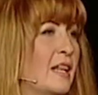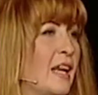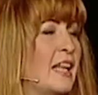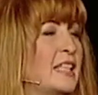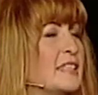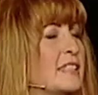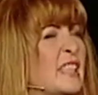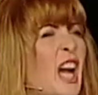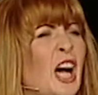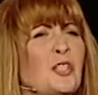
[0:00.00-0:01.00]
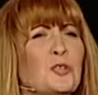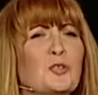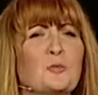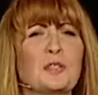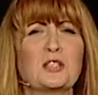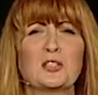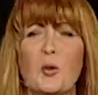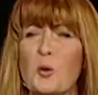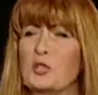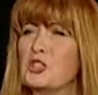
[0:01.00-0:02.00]
And he said, I used to be
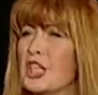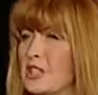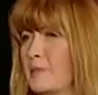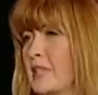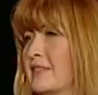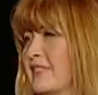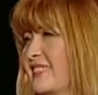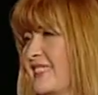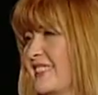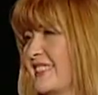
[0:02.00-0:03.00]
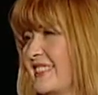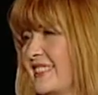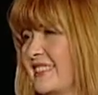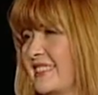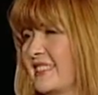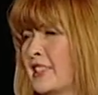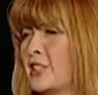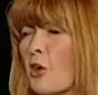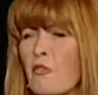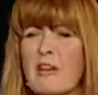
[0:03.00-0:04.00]
so judgmental,
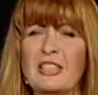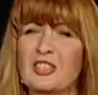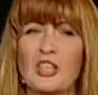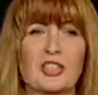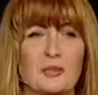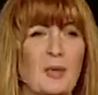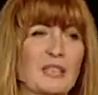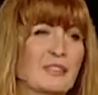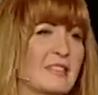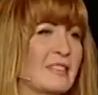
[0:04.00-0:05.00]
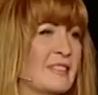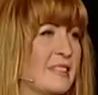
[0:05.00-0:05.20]
so very judgmental.